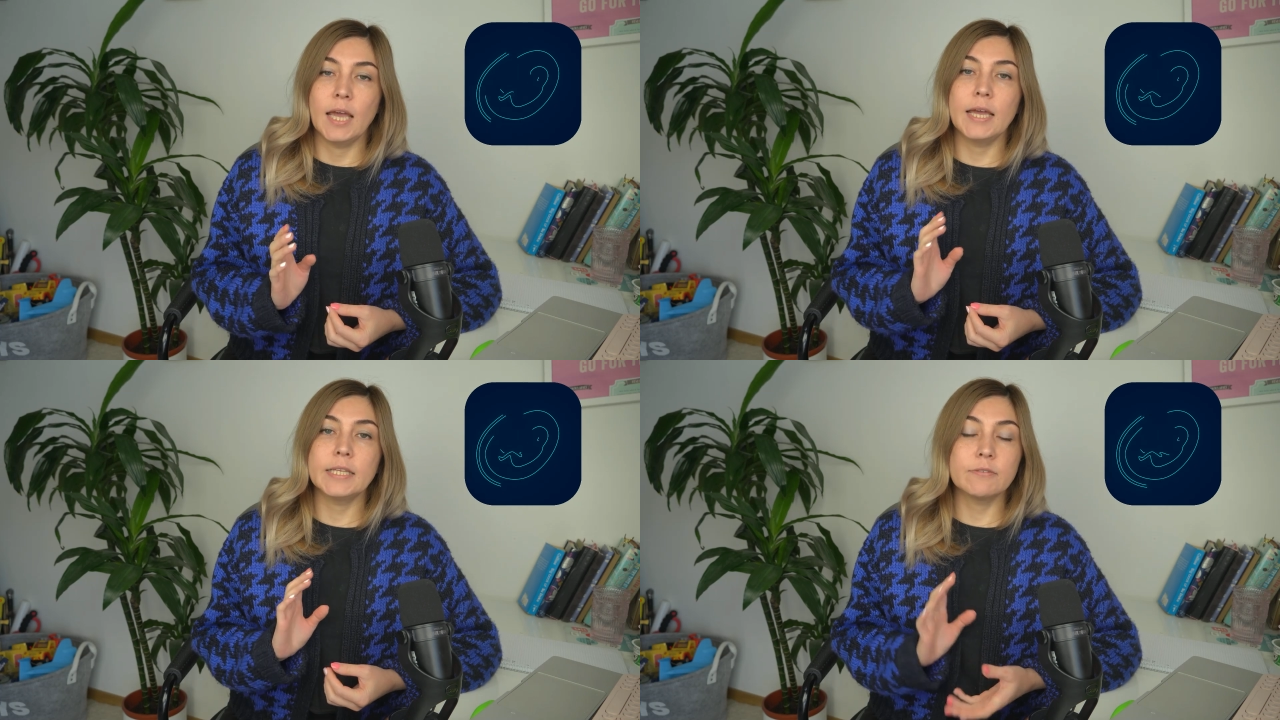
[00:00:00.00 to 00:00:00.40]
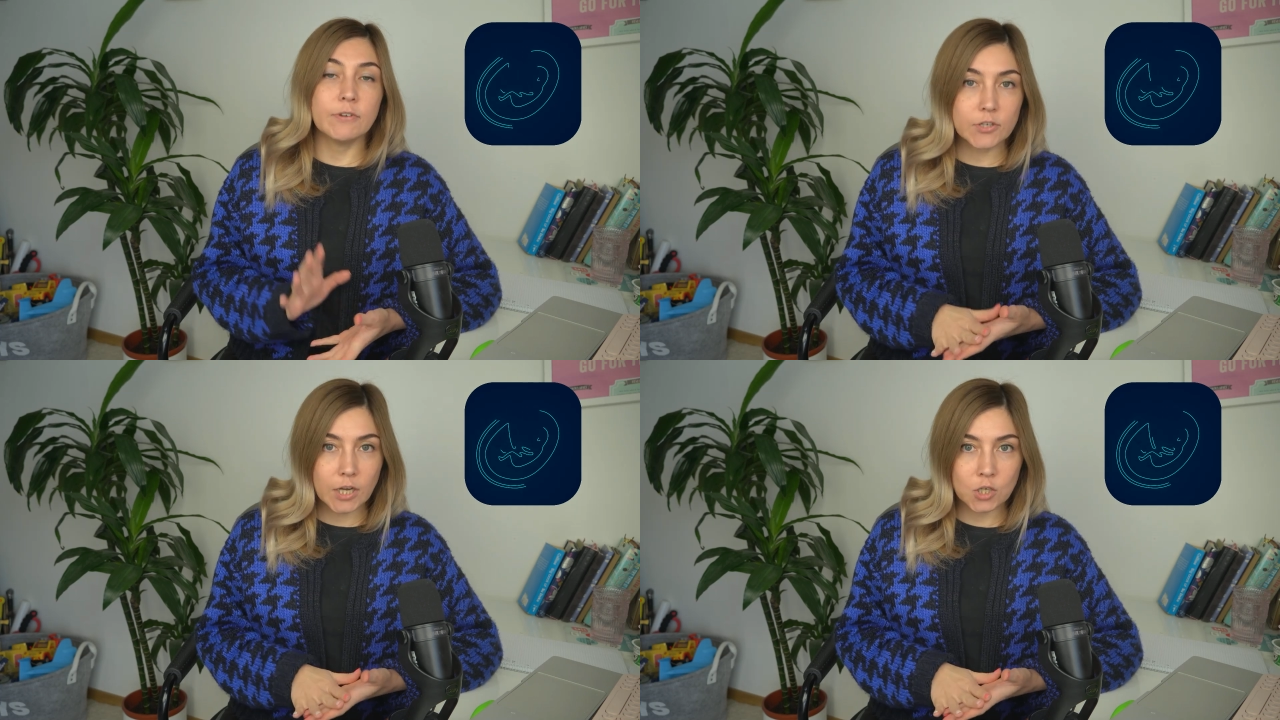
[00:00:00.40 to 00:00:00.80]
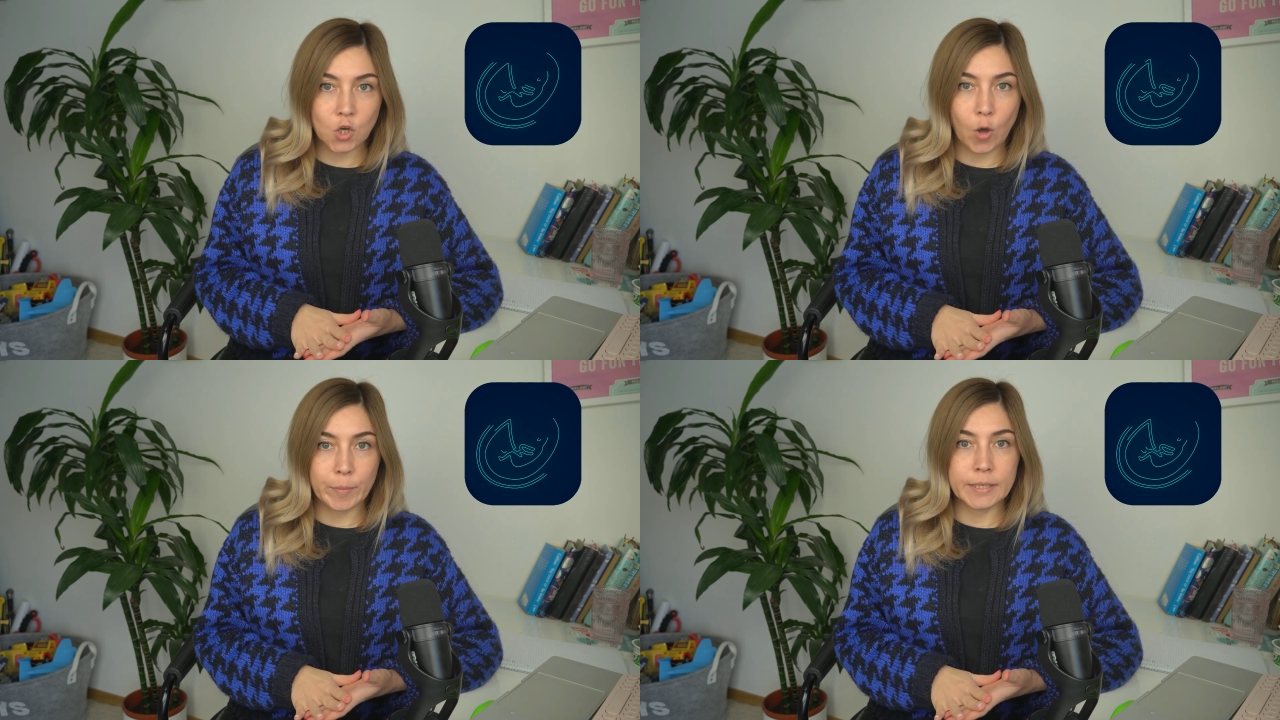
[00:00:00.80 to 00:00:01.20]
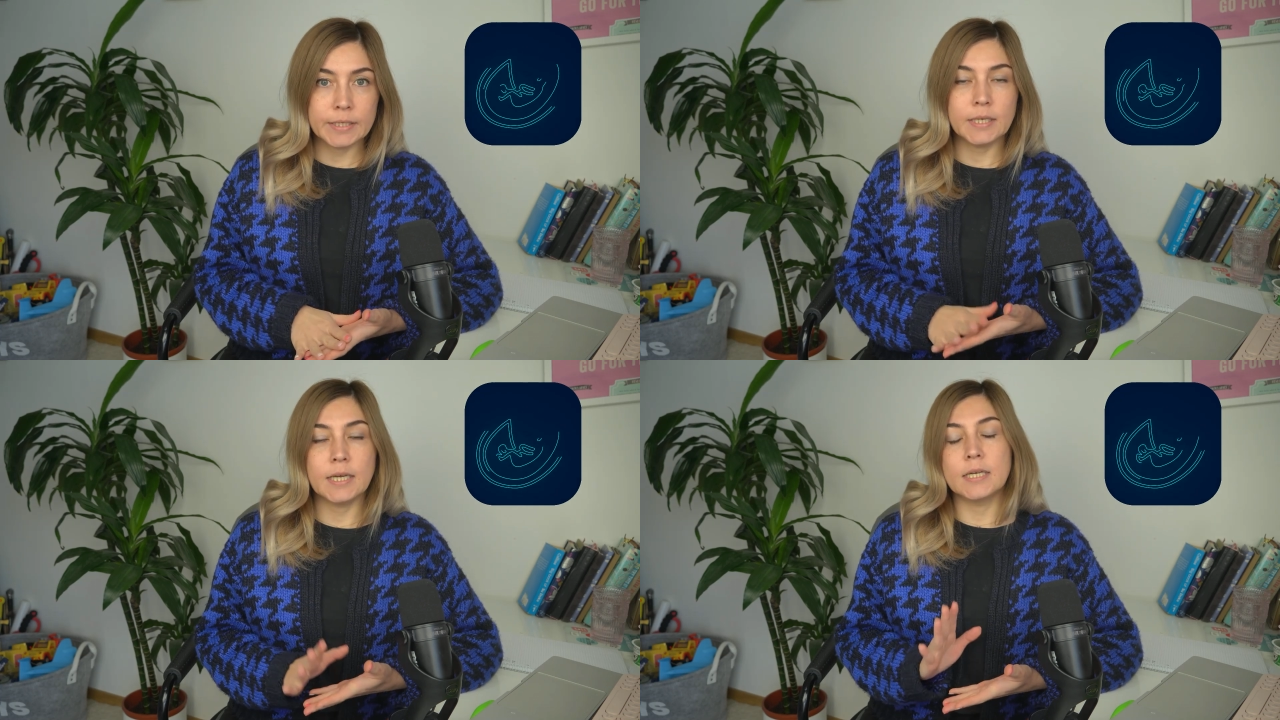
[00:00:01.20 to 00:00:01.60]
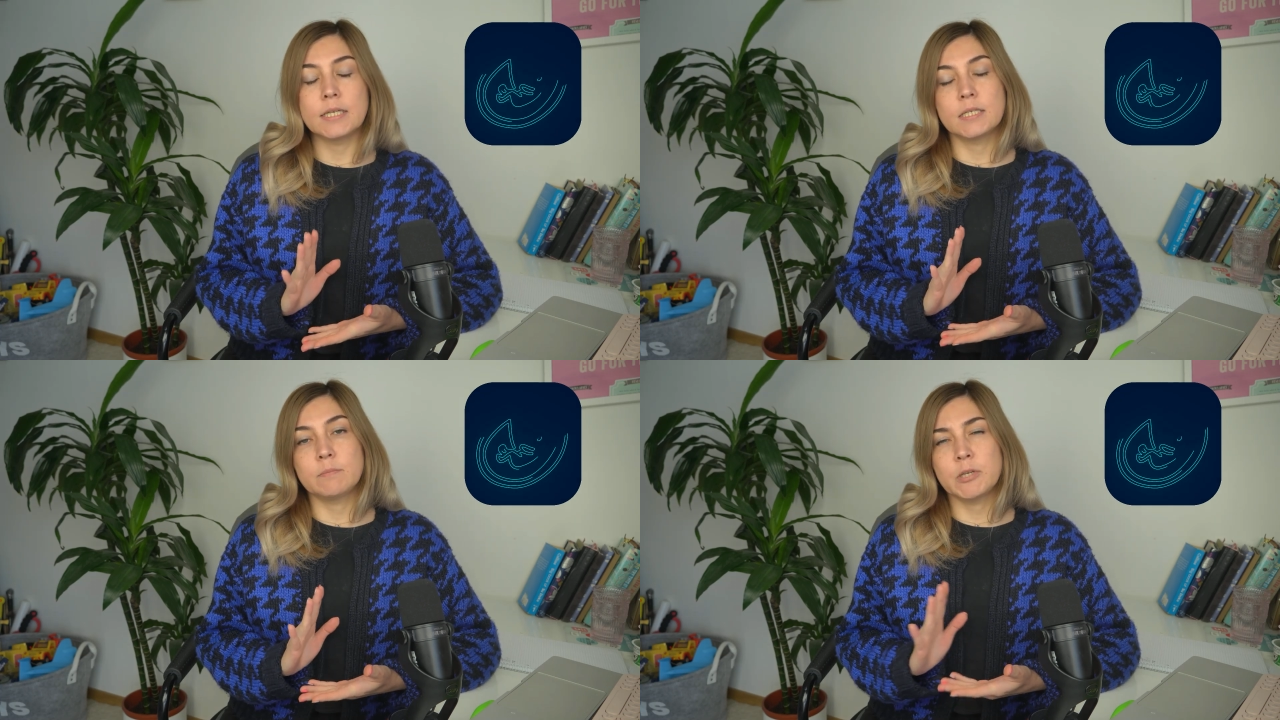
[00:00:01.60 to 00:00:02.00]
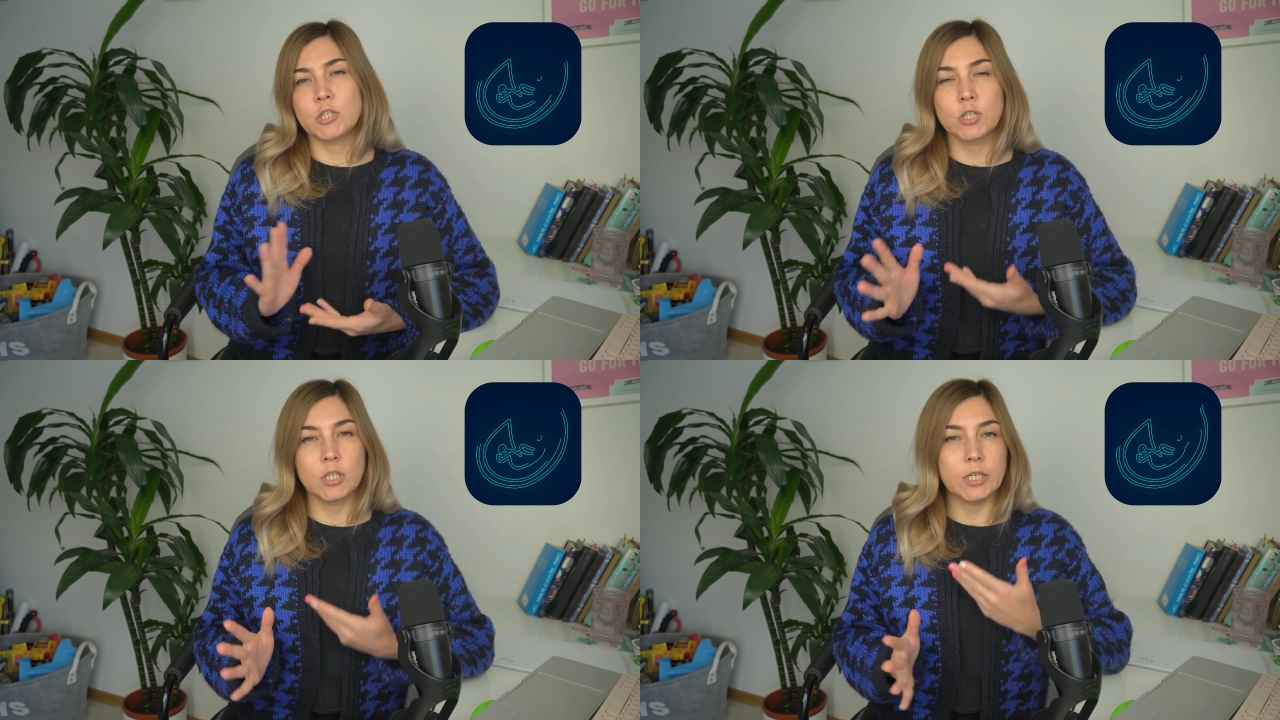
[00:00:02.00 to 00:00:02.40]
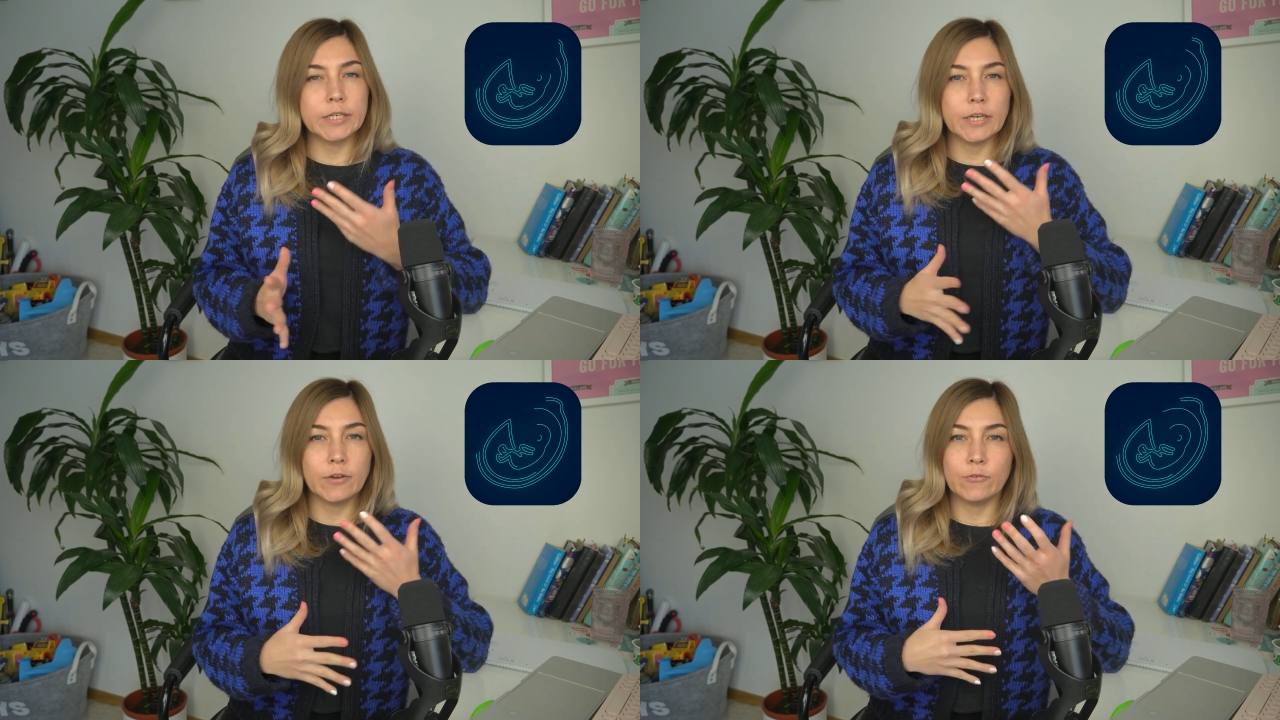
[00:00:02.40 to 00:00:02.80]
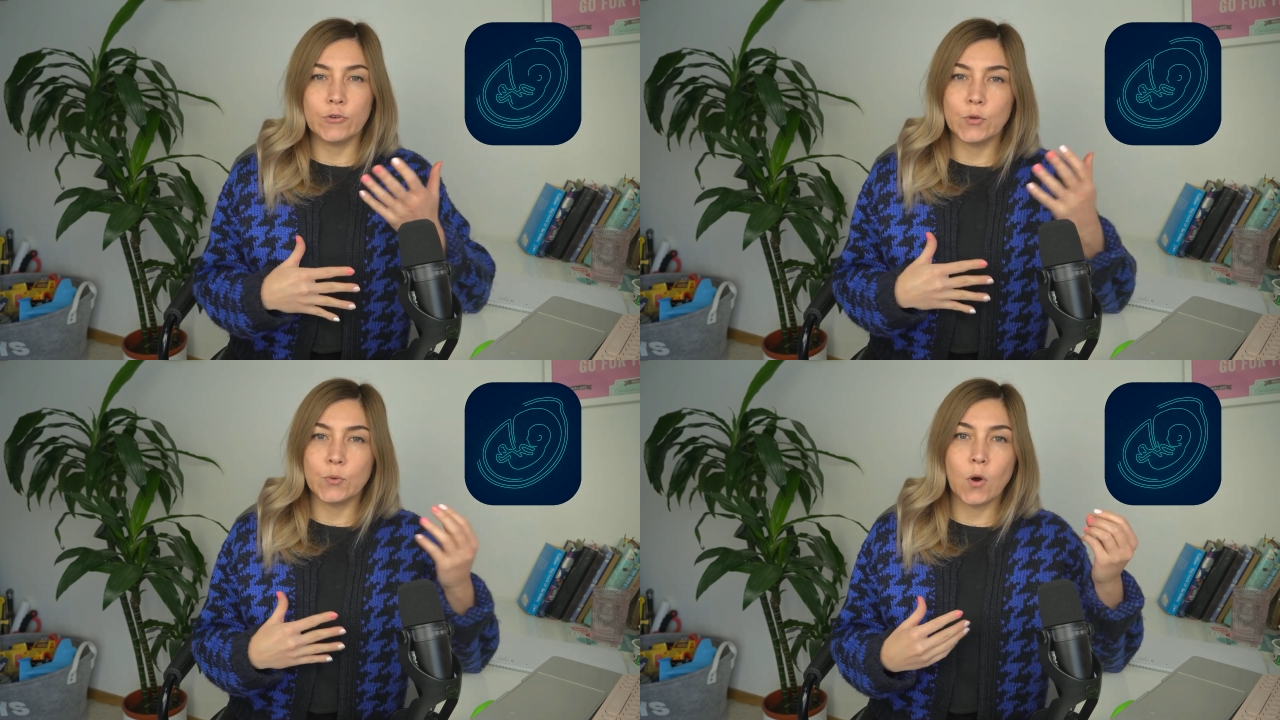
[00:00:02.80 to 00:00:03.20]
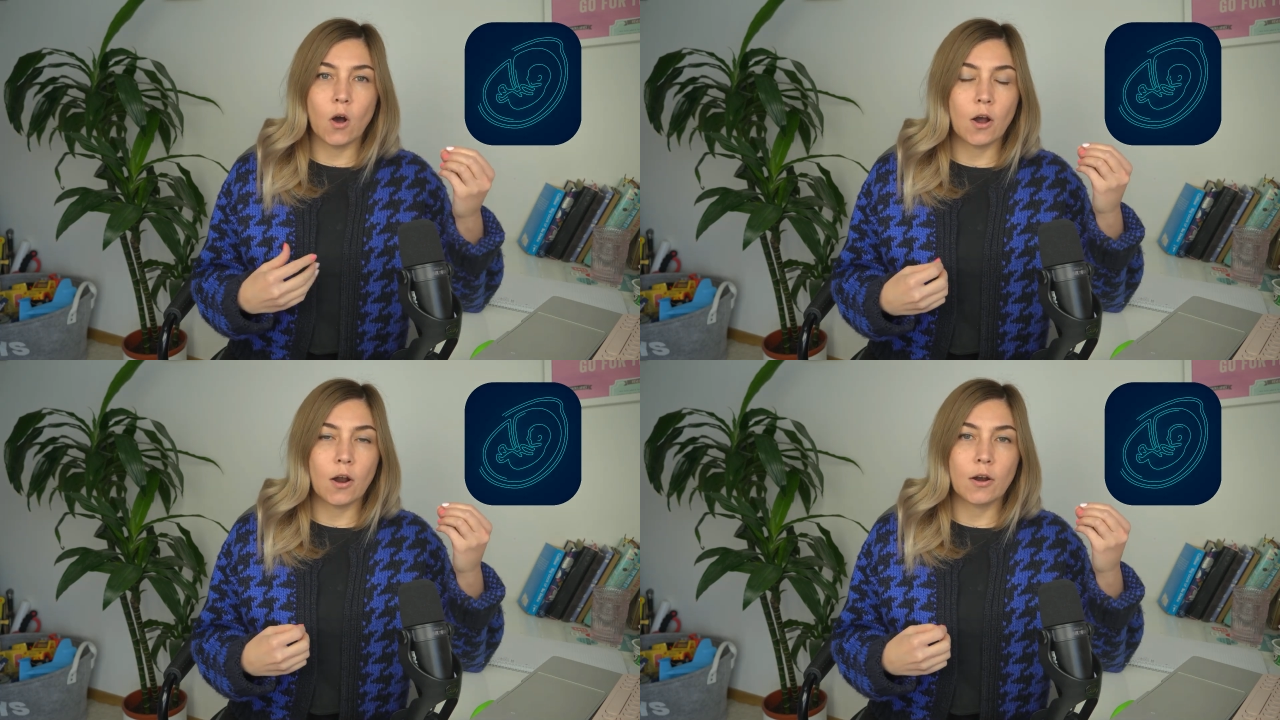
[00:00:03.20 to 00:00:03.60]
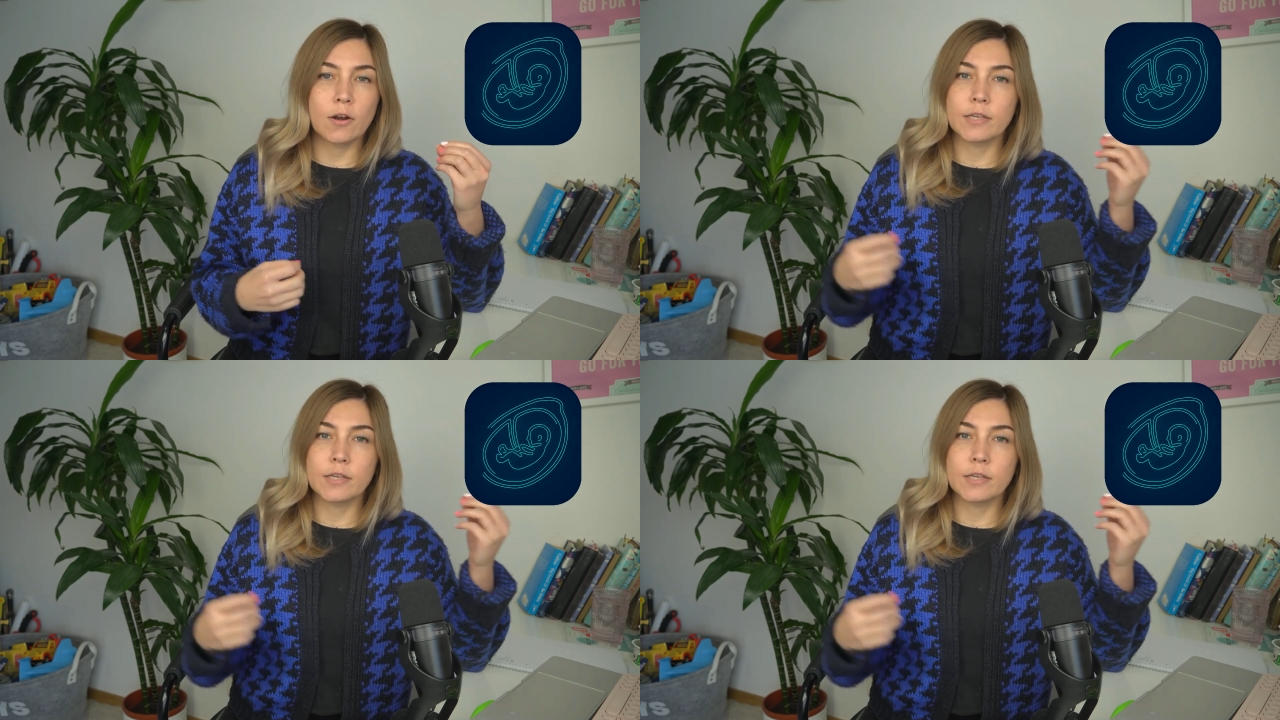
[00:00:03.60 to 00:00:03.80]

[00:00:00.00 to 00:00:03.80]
It's very uncommon, especially if you are